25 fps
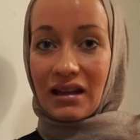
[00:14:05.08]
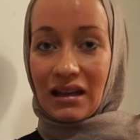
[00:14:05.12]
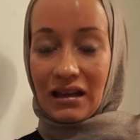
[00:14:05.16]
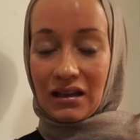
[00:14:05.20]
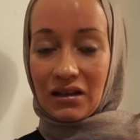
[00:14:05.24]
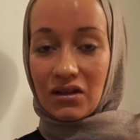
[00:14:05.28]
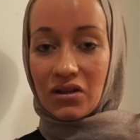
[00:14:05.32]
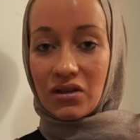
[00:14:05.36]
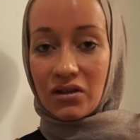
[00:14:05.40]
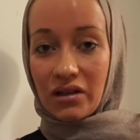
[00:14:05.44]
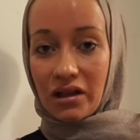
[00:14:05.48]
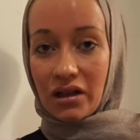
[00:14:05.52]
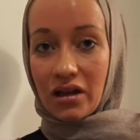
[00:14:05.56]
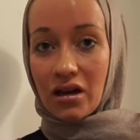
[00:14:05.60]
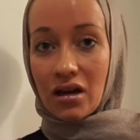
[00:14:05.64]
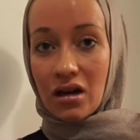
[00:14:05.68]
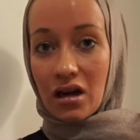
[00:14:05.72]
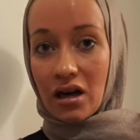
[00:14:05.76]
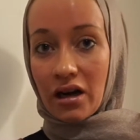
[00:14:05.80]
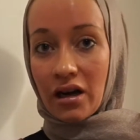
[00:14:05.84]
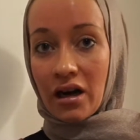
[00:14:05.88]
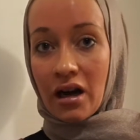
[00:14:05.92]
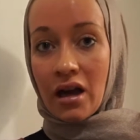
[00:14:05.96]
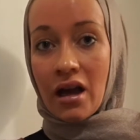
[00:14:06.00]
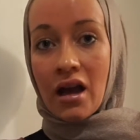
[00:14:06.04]
into the
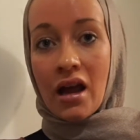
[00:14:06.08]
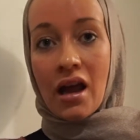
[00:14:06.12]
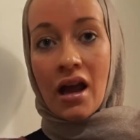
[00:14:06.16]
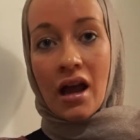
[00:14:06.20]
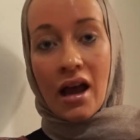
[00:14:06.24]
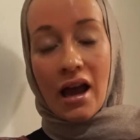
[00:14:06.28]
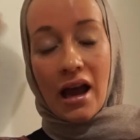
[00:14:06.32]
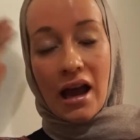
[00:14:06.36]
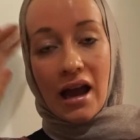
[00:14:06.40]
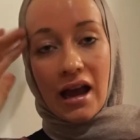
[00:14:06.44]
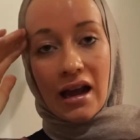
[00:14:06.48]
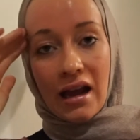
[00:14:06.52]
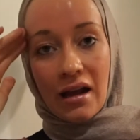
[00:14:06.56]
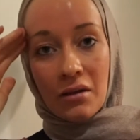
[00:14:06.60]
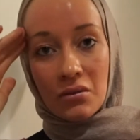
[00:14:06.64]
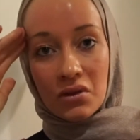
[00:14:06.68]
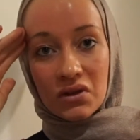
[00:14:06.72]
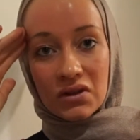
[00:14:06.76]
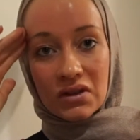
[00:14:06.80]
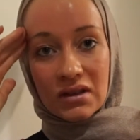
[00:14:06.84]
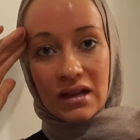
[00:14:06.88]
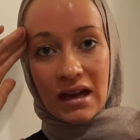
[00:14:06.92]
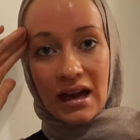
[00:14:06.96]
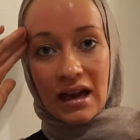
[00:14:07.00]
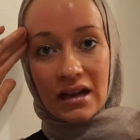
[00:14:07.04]
car. And I
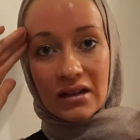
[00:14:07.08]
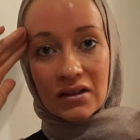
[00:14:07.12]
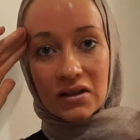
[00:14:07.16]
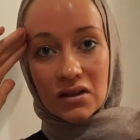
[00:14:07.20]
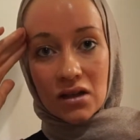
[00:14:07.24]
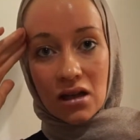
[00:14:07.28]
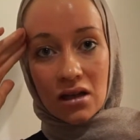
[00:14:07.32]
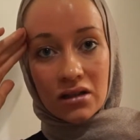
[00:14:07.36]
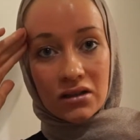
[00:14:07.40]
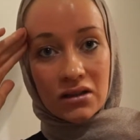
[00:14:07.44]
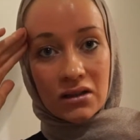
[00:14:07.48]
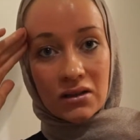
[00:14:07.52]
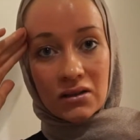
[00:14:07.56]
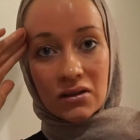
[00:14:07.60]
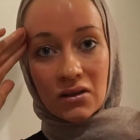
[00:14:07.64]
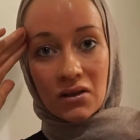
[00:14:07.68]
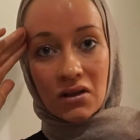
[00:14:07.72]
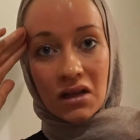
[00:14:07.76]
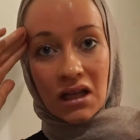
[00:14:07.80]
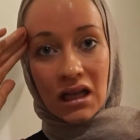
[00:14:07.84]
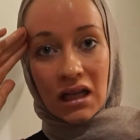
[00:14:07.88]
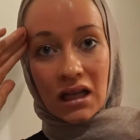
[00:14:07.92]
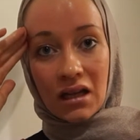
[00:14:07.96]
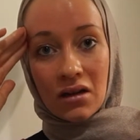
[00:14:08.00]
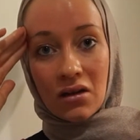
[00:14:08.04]
was like starting to
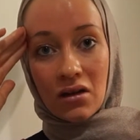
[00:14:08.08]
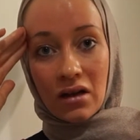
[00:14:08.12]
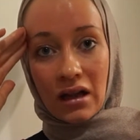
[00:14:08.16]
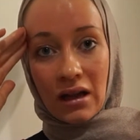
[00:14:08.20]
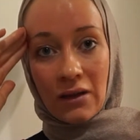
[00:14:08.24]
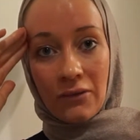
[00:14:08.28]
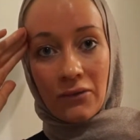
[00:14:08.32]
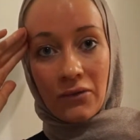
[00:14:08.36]
think, okay,